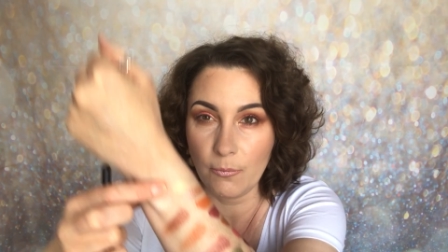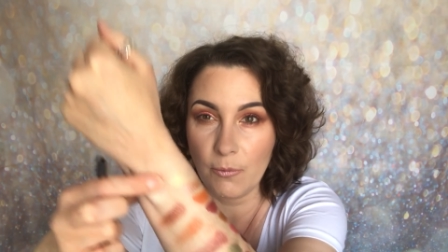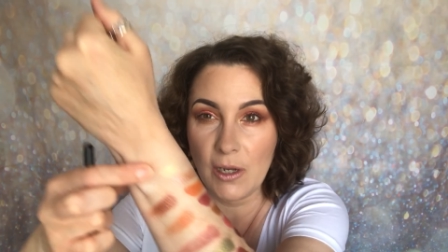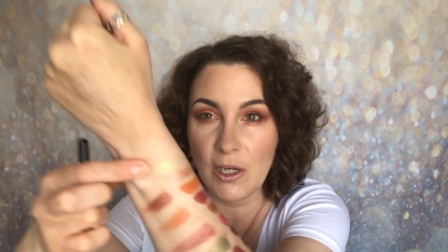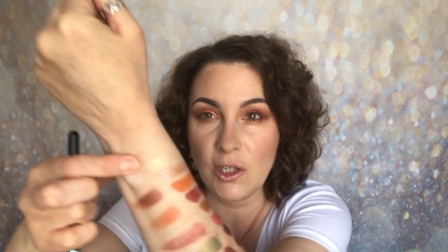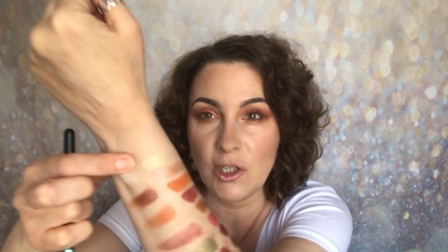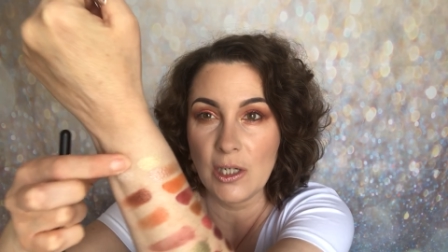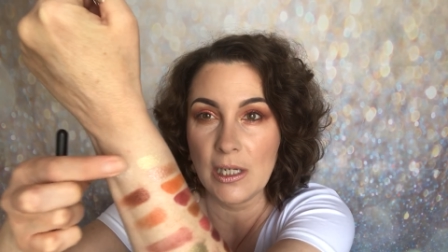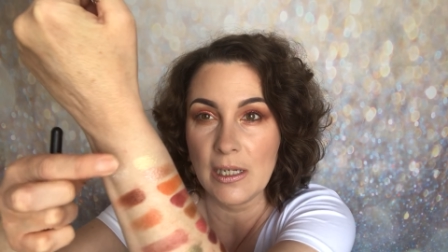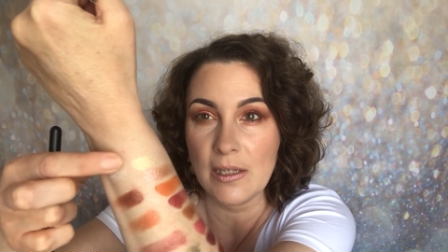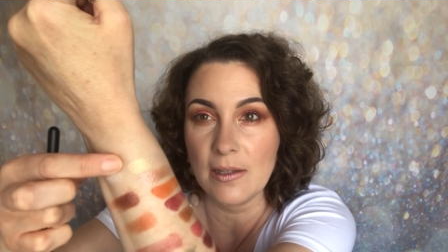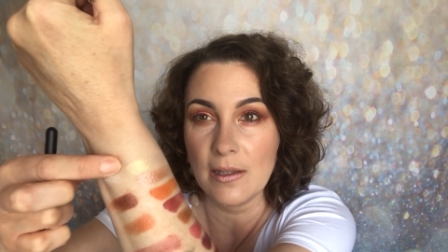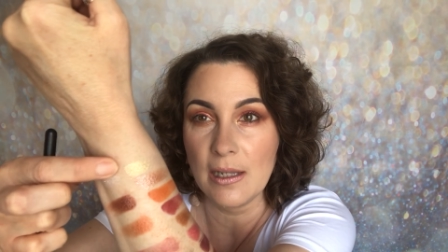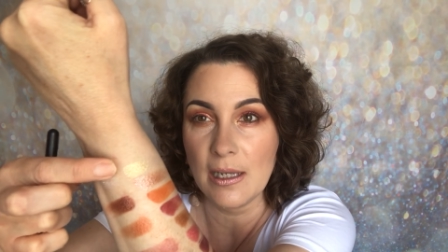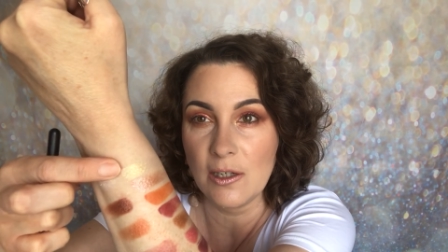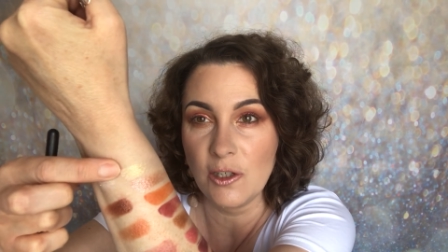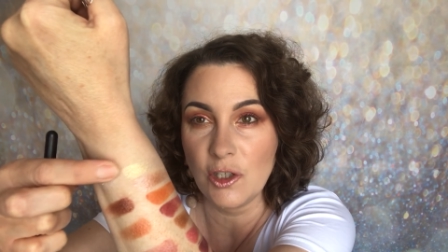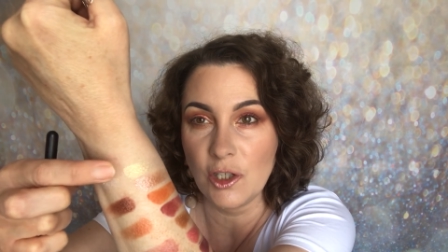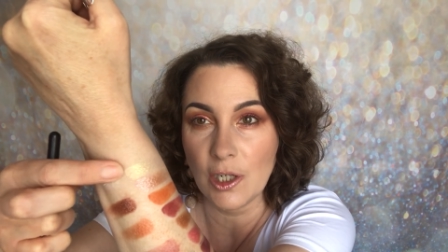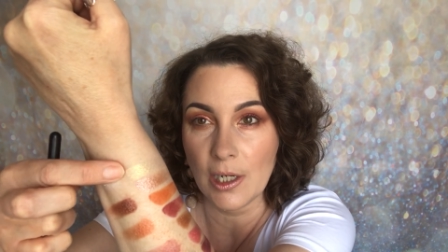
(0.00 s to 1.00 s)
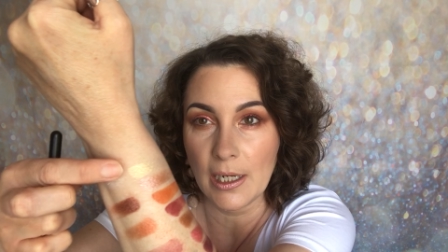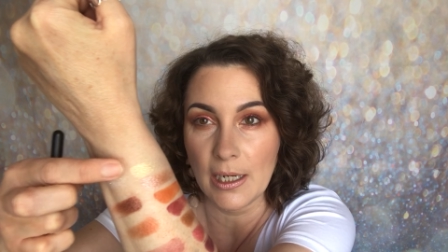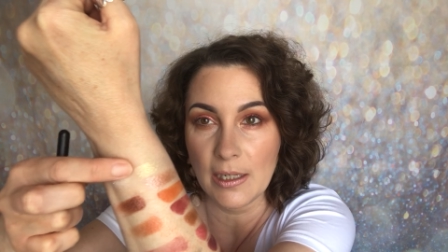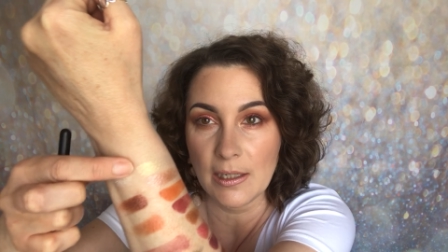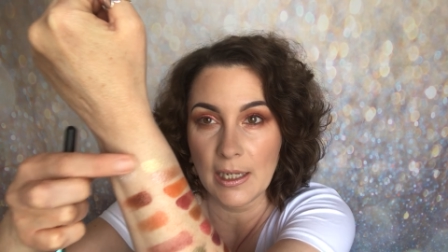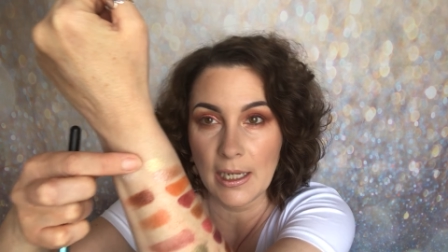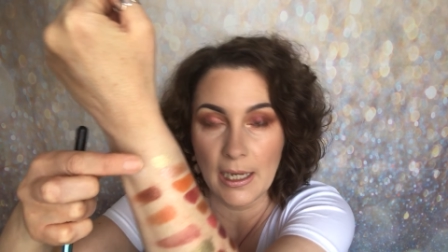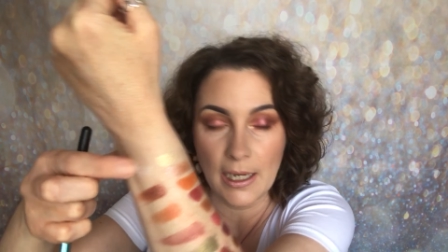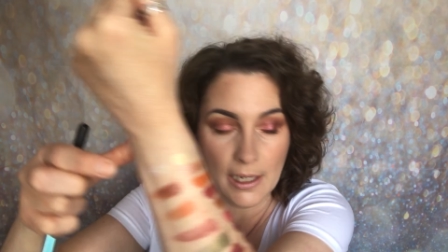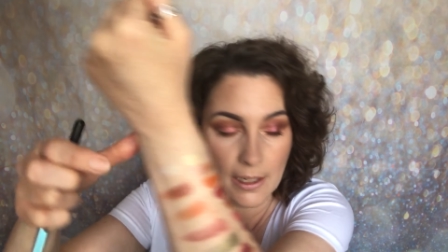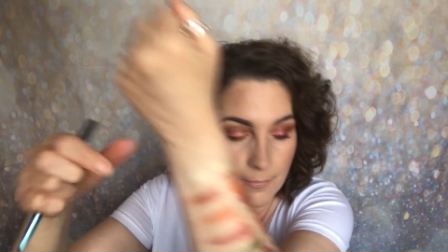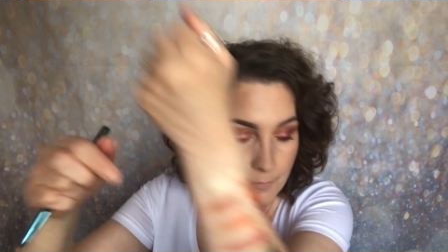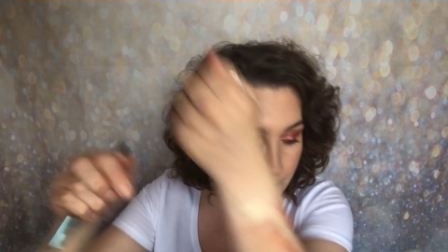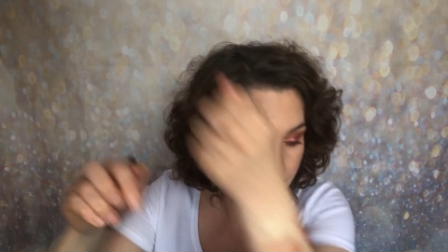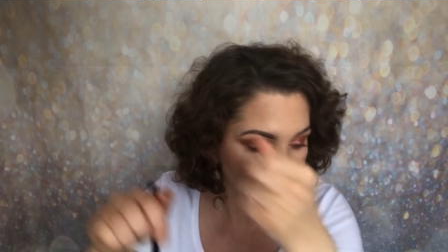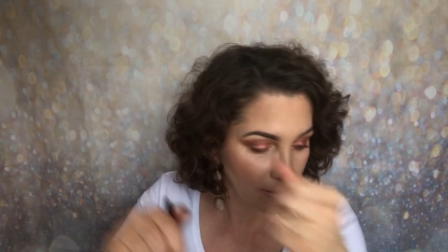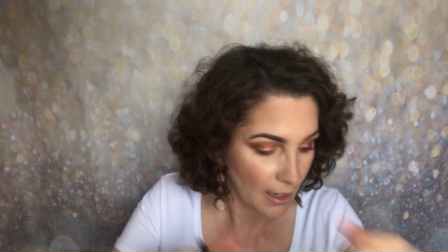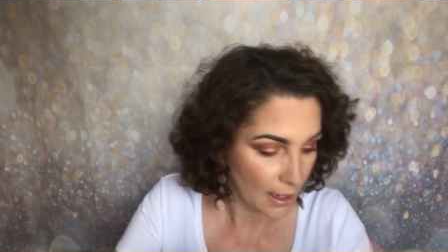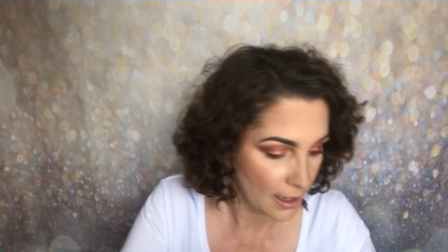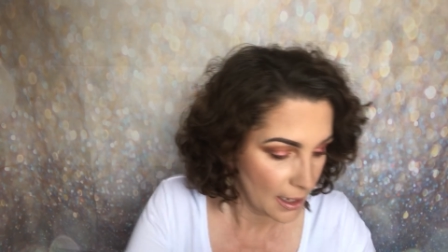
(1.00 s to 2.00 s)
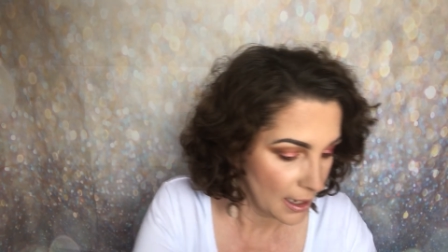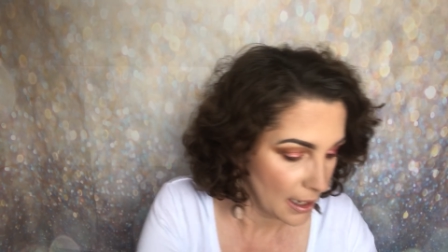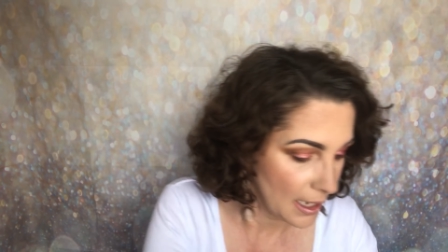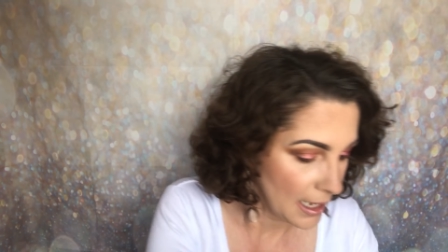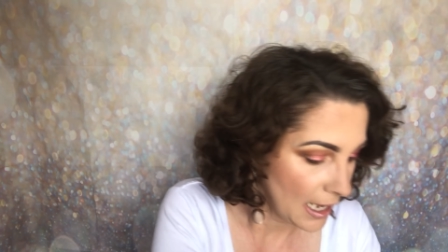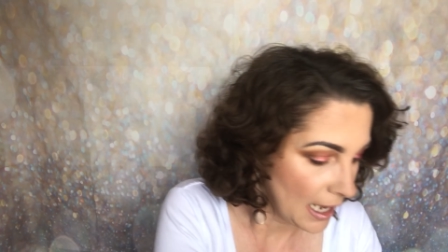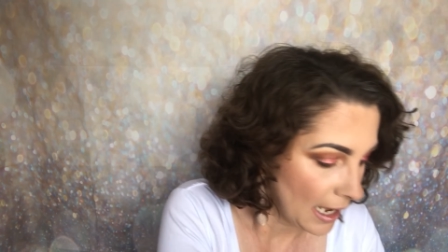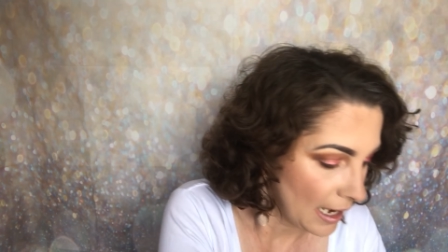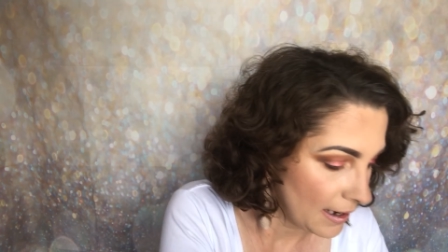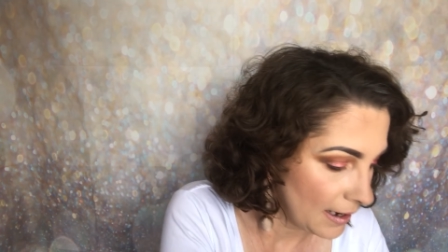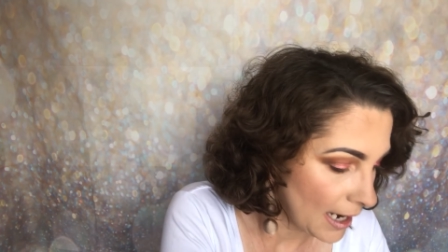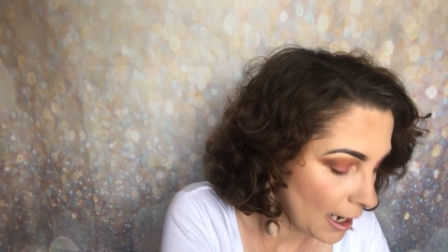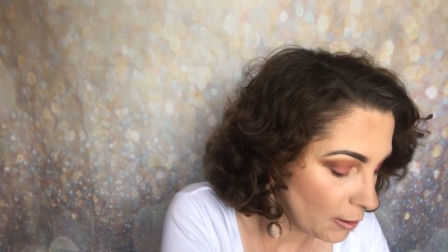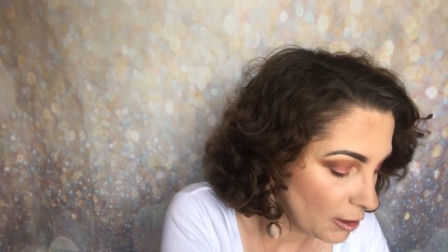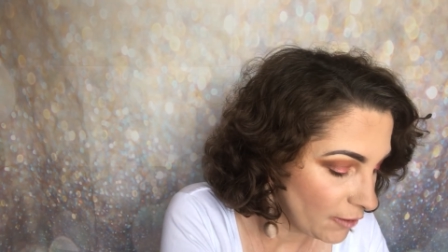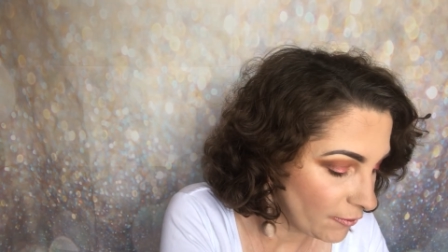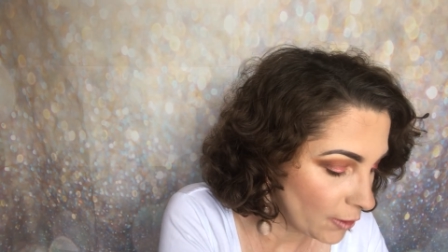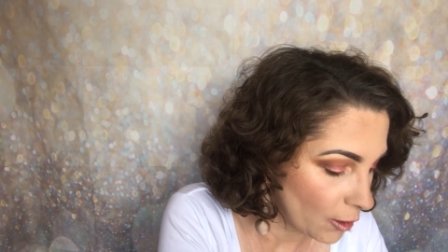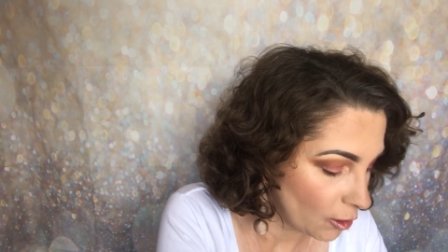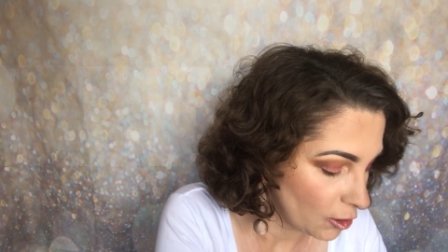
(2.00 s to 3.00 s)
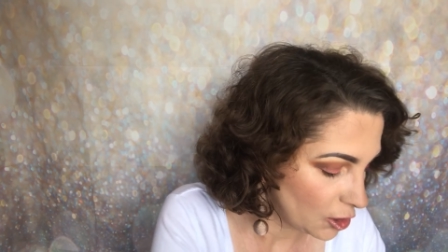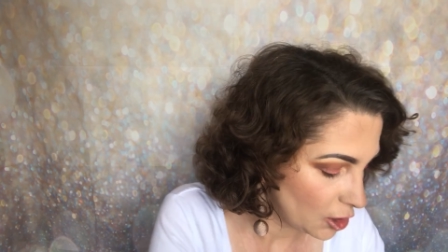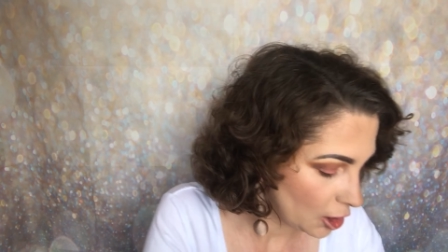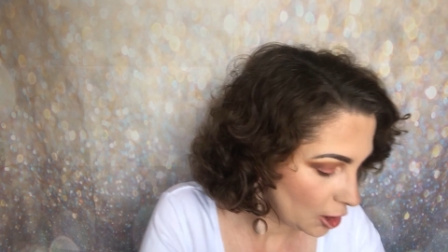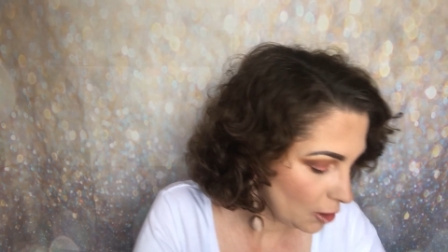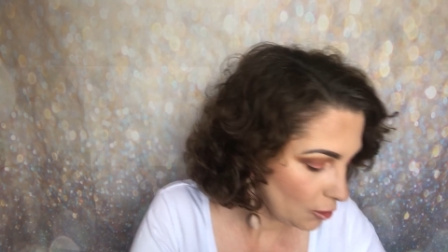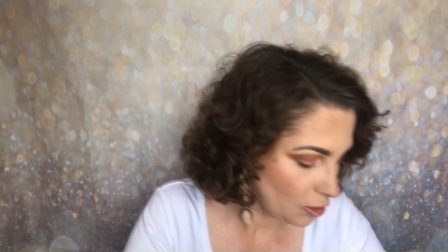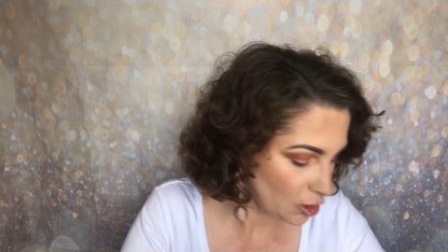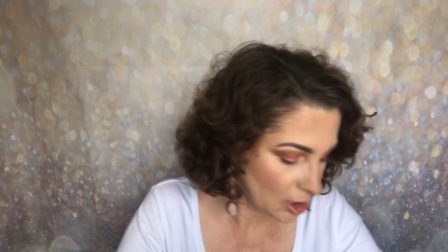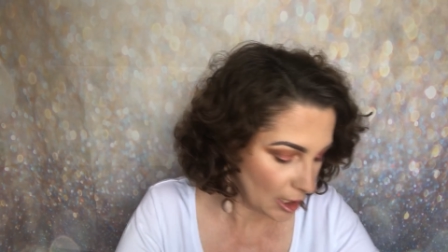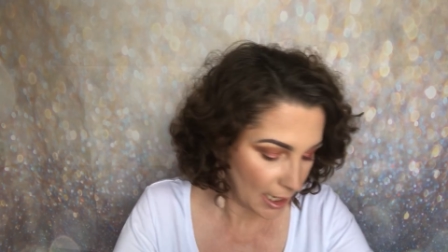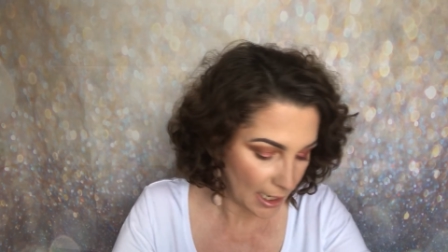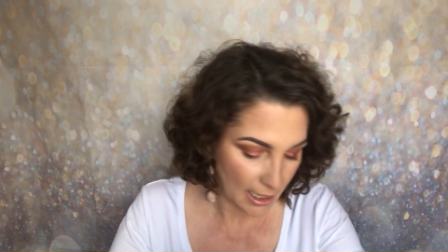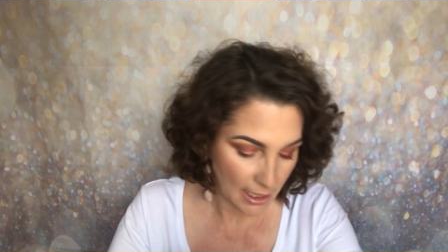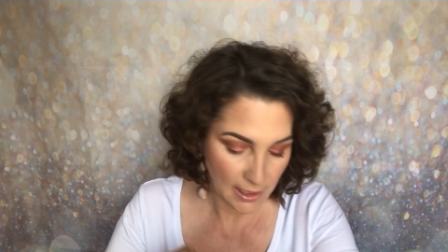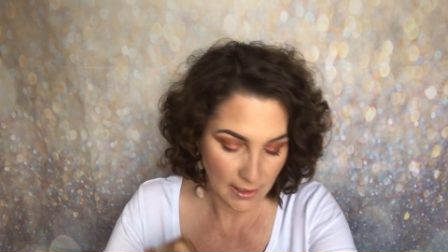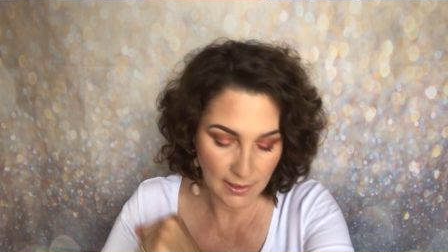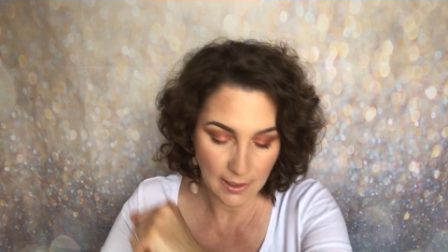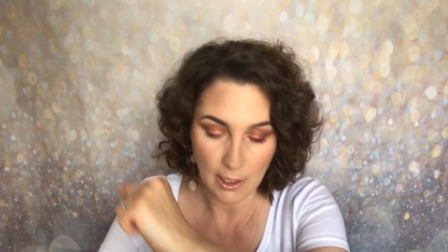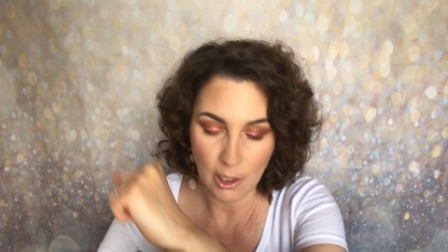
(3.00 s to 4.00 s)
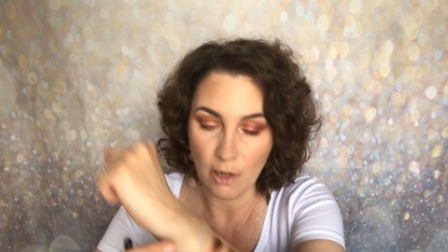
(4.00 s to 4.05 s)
which is this shade here. Now you've got two shades.